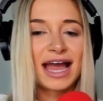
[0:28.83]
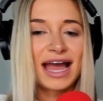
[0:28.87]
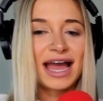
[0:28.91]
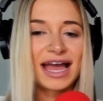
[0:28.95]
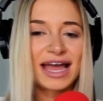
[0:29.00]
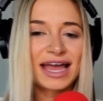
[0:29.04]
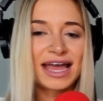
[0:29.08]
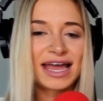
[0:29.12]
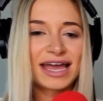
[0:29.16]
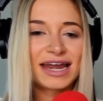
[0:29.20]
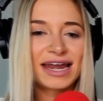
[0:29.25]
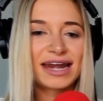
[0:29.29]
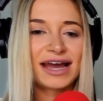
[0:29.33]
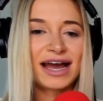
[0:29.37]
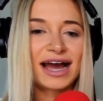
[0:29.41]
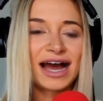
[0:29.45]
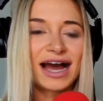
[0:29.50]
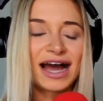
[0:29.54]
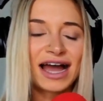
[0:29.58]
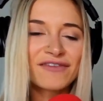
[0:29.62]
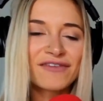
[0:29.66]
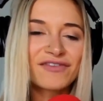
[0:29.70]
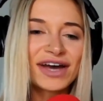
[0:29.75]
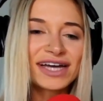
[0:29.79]
And
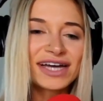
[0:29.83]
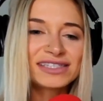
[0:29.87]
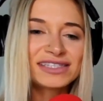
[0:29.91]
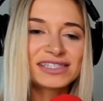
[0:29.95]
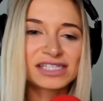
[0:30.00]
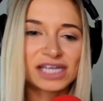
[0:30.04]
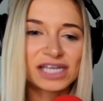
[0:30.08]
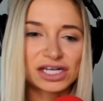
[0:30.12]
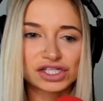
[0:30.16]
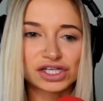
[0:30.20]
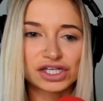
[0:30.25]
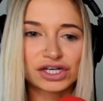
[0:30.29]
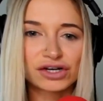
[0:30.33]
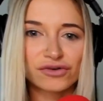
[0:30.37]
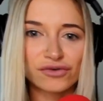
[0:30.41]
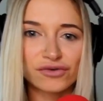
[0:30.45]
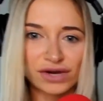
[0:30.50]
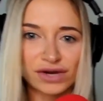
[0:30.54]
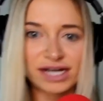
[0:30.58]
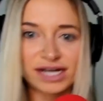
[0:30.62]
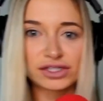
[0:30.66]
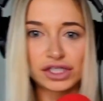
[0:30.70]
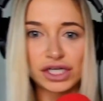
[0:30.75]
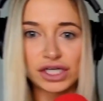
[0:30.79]
I've had such a
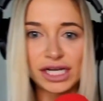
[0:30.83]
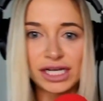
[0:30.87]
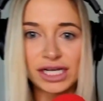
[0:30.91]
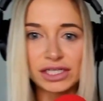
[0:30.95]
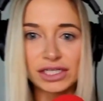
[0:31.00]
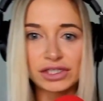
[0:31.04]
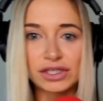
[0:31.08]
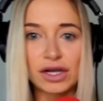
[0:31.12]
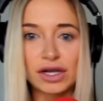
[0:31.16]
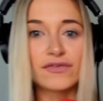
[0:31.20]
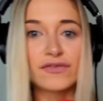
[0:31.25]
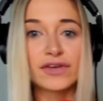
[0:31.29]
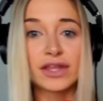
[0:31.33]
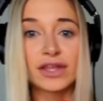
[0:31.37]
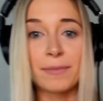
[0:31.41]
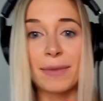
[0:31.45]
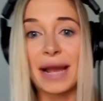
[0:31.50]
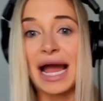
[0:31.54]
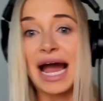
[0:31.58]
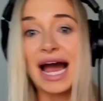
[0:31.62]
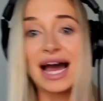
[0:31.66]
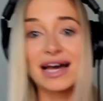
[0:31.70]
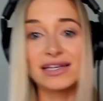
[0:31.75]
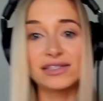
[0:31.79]
career change over the
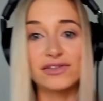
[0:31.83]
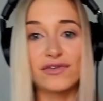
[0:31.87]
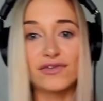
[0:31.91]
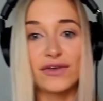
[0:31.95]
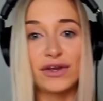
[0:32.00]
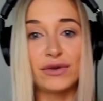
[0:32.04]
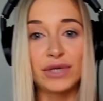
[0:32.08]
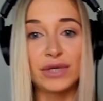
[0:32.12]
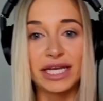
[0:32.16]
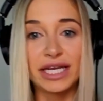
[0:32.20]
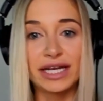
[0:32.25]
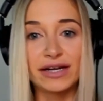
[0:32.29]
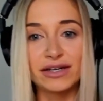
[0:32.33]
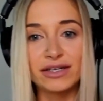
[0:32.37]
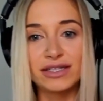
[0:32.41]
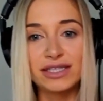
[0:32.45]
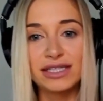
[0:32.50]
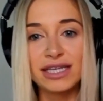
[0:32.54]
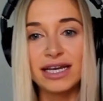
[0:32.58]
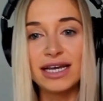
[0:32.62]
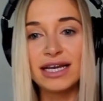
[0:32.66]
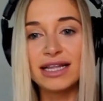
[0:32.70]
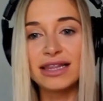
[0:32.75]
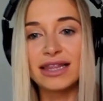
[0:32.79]
past few
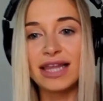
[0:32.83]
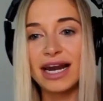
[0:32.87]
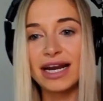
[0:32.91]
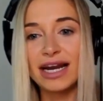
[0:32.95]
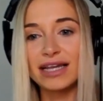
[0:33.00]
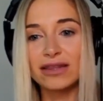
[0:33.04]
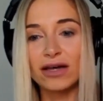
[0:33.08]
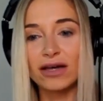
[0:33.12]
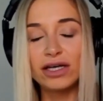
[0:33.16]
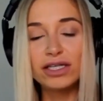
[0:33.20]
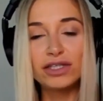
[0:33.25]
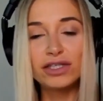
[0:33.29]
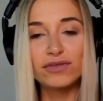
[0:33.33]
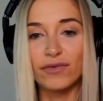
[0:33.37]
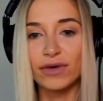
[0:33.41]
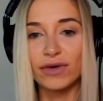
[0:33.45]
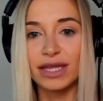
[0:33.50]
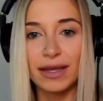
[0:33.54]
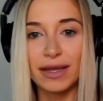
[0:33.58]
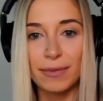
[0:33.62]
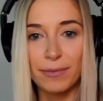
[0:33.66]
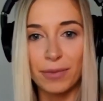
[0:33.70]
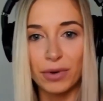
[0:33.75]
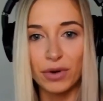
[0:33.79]
years that I thought it's
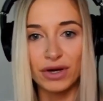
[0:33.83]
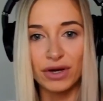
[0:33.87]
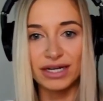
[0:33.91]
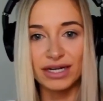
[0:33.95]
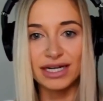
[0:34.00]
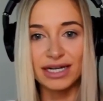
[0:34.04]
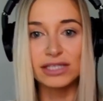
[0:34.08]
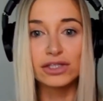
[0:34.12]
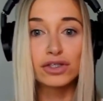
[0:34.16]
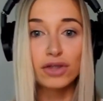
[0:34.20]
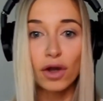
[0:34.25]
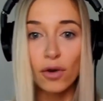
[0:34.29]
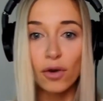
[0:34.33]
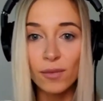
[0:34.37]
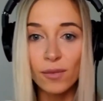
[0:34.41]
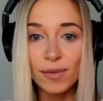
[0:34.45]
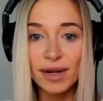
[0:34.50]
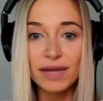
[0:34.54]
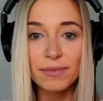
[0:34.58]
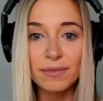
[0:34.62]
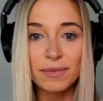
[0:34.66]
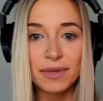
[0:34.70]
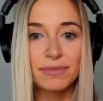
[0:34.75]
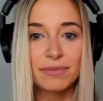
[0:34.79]
really important because so
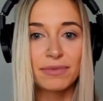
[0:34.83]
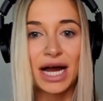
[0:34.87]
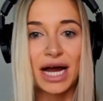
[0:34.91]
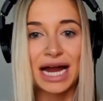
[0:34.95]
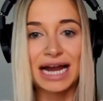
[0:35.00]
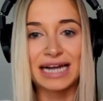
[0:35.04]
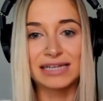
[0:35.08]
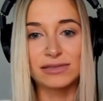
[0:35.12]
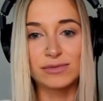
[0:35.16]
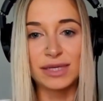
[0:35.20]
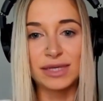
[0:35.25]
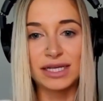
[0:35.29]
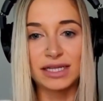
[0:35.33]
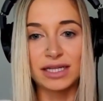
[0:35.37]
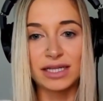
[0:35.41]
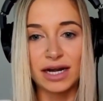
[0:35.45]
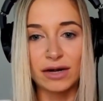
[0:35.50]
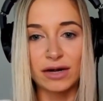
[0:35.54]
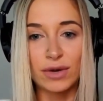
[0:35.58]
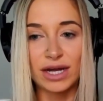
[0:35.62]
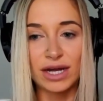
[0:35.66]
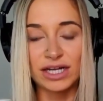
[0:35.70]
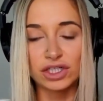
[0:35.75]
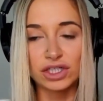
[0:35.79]
many people ask me a
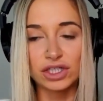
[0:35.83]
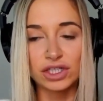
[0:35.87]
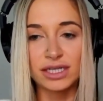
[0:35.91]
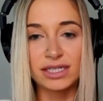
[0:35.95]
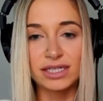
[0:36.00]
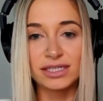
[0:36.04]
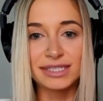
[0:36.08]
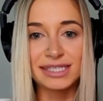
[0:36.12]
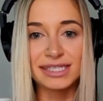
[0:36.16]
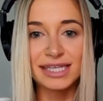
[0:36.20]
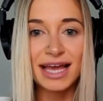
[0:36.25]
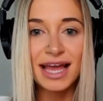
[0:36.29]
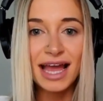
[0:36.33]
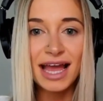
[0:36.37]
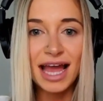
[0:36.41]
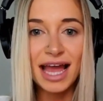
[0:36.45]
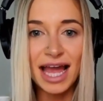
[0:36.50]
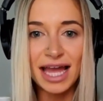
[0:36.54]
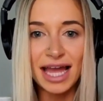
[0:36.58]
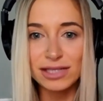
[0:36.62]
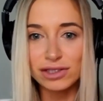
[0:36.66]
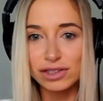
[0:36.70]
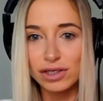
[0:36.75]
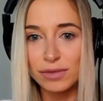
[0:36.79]
lot of questions.
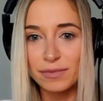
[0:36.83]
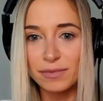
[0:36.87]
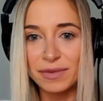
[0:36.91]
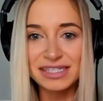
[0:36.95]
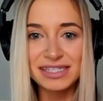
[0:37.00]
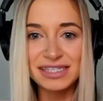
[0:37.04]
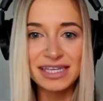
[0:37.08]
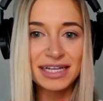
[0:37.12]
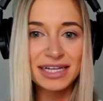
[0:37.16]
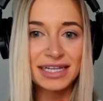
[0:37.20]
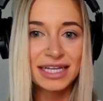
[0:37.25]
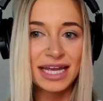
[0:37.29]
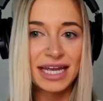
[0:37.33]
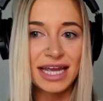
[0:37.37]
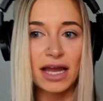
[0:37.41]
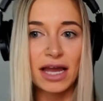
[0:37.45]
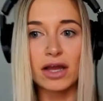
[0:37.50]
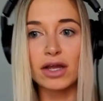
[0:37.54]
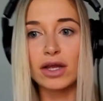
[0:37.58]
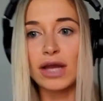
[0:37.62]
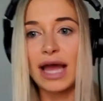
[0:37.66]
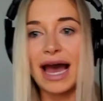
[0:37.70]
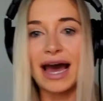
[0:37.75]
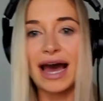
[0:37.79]
And so basically
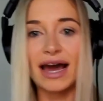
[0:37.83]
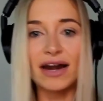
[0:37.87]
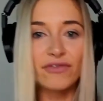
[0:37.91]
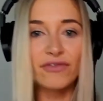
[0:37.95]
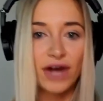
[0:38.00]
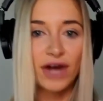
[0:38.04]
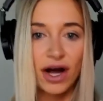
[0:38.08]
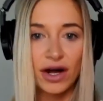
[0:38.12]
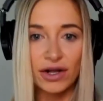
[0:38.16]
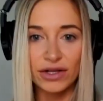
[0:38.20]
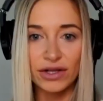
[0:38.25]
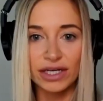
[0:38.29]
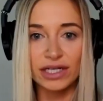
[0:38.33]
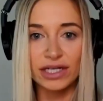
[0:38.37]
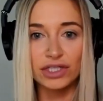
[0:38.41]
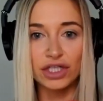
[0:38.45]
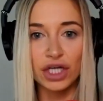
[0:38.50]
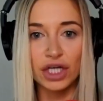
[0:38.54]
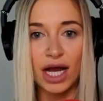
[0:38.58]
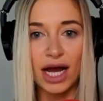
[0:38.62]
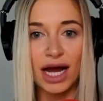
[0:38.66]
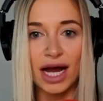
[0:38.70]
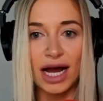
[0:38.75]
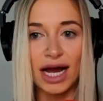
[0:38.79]
out of
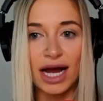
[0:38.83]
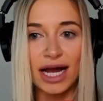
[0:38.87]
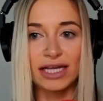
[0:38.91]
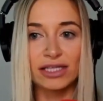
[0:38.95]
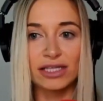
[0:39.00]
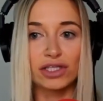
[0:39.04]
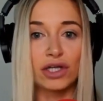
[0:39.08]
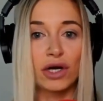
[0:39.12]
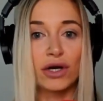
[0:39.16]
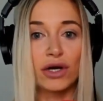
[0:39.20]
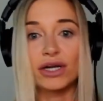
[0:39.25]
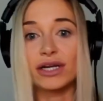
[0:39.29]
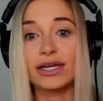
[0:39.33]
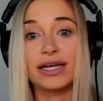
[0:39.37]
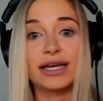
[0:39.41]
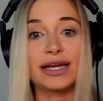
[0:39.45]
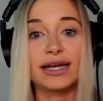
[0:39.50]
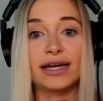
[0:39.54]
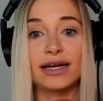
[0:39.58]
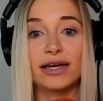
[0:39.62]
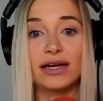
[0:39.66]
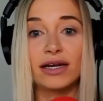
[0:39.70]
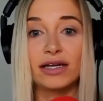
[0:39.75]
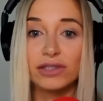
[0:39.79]
college, I started
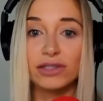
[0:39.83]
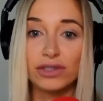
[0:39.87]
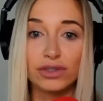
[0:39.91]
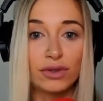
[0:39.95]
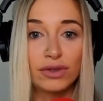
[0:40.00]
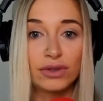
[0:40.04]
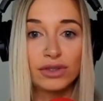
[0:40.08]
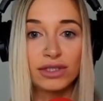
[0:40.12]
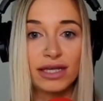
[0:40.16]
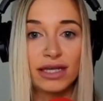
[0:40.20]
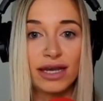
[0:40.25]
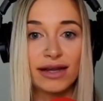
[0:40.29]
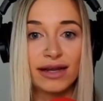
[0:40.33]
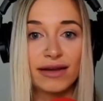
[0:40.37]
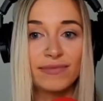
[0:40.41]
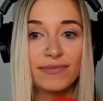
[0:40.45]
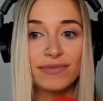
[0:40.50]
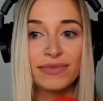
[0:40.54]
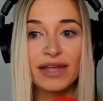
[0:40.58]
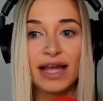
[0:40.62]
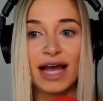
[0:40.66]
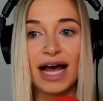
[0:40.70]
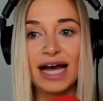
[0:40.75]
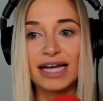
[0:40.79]
in consulting.
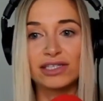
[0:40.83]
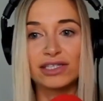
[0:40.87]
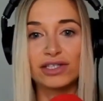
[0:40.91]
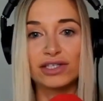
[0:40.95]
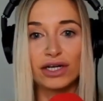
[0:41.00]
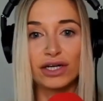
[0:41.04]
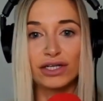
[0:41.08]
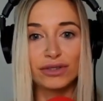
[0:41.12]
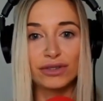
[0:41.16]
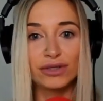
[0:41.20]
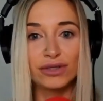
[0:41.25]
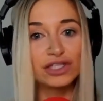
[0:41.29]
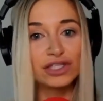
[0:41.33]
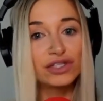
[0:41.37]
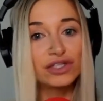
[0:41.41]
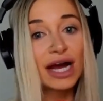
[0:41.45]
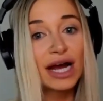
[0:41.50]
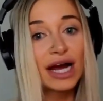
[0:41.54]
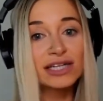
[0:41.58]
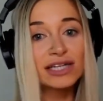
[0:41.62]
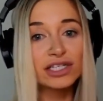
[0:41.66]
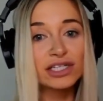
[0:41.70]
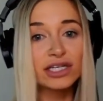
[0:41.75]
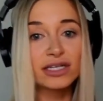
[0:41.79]
I started doing
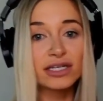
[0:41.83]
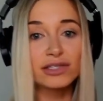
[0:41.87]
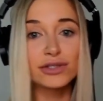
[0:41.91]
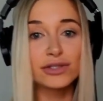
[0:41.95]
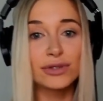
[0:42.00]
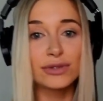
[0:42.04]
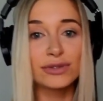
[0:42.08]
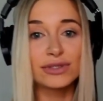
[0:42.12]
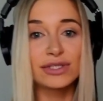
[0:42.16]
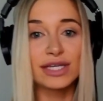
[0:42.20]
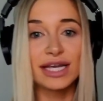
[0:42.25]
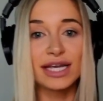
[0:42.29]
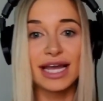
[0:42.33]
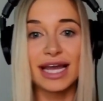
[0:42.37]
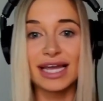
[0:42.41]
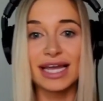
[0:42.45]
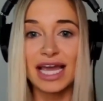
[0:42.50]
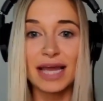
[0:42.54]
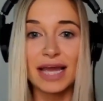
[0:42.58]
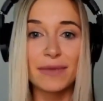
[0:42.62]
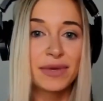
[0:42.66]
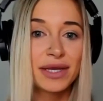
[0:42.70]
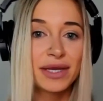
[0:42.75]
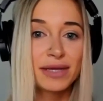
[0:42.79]
strategy consulting
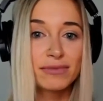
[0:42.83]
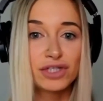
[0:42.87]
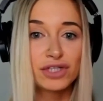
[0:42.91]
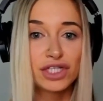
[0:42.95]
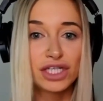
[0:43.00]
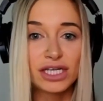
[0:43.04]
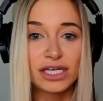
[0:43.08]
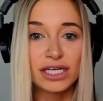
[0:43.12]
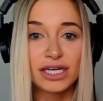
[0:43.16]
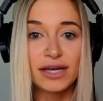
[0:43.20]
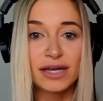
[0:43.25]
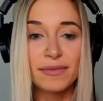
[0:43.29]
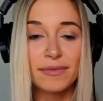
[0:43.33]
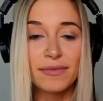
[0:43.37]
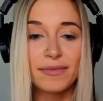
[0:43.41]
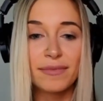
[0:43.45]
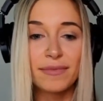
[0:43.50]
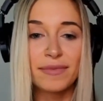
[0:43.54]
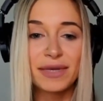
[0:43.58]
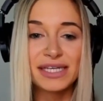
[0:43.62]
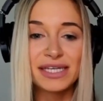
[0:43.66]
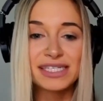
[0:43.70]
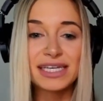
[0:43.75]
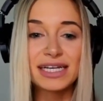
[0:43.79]
at KPMG,
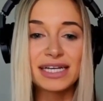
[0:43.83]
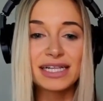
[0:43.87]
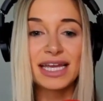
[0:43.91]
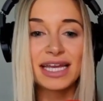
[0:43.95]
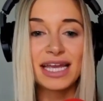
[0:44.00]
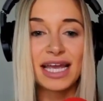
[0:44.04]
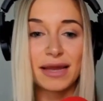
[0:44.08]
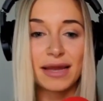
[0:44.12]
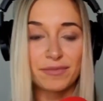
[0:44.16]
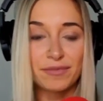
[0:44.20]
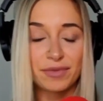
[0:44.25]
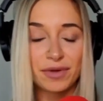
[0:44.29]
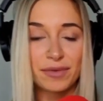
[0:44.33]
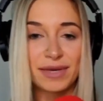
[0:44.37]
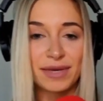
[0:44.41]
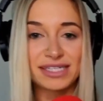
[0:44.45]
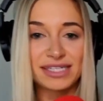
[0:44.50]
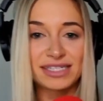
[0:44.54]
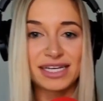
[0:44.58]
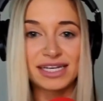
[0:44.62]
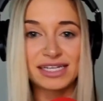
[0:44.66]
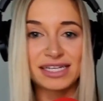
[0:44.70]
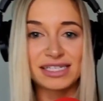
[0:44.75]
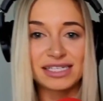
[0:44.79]
basically
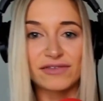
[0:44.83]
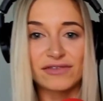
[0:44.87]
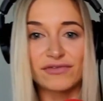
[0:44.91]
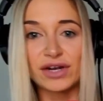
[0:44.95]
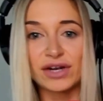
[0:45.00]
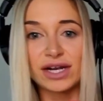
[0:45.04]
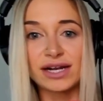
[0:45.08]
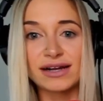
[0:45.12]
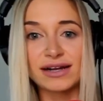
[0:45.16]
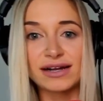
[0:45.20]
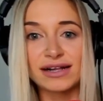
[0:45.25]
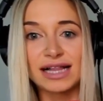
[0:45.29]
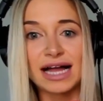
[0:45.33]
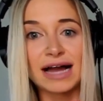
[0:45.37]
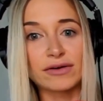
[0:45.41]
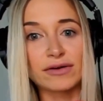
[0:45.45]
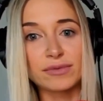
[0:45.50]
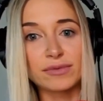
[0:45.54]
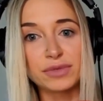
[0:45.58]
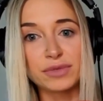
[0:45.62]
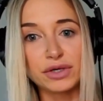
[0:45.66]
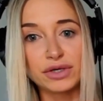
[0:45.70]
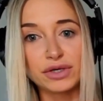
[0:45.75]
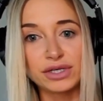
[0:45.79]
implementing different cloud
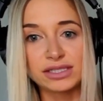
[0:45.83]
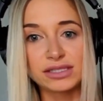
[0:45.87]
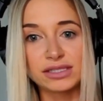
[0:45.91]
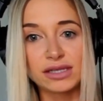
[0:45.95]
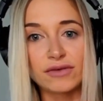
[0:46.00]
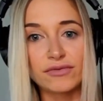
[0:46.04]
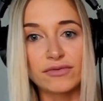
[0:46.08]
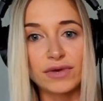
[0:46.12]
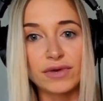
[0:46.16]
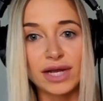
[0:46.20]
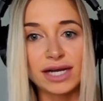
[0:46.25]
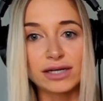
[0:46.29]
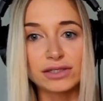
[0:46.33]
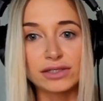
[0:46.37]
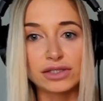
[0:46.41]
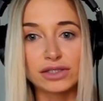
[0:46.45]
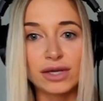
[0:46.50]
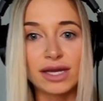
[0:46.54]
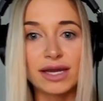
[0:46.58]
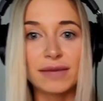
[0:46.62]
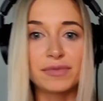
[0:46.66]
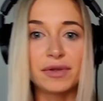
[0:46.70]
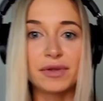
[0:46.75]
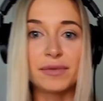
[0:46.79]
computing software.
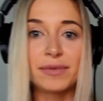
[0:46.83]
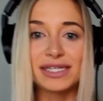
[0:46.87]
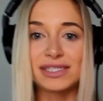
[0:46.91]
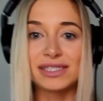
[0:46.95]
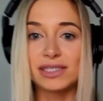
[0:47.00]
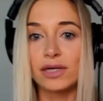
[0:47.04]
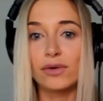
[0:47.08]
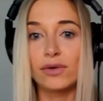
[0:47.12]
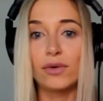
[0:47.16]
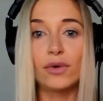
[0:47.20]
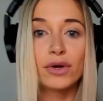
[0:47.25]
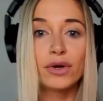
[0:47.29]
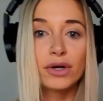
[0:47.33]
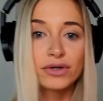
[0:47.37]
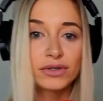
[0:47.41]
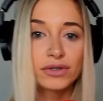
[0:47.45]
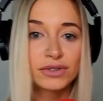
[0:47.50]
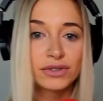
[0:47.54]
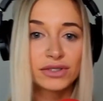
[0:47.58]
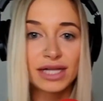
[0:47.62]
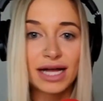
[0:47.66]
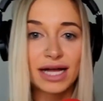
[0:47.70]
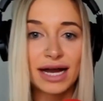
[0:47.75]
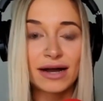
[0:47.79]
So I implemented
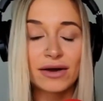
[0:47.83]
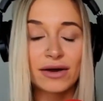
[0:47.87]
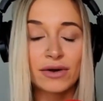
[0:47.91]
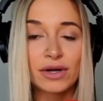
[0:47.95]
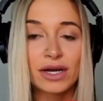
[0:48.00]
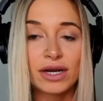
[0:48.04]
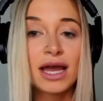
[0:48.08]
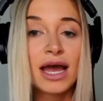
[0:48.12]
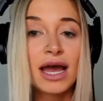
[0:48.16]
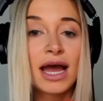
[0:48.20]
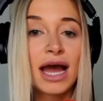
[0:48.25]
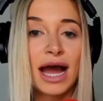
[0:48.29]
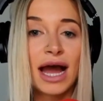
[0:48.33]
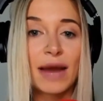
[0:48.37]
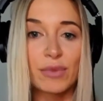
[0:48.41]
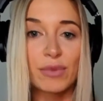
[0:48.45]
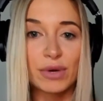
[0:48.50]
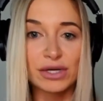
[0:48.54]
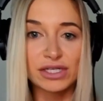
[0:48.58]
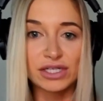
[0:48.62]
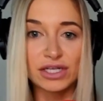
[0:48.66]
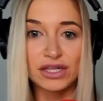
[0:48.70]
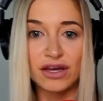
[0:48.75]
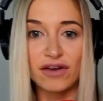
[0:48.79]
Oracle Cloud. I
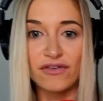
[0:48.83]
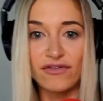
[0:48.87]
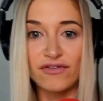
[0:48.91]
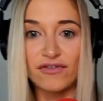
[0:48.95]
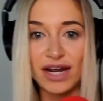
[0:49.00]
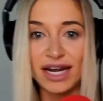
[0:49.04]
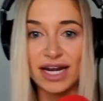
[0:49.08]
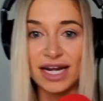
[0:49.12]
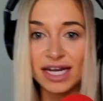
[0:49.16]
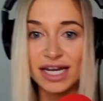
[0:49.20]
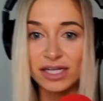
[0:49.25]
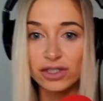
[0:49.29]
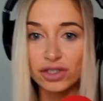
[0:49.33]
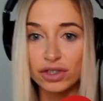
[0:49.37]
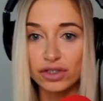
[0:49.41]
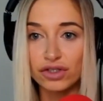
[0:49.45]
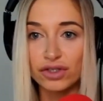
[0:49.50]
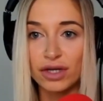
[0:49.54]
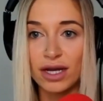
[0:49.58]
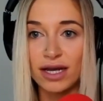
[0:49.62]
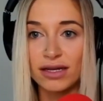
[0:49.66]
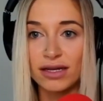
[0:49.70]
worked on the financial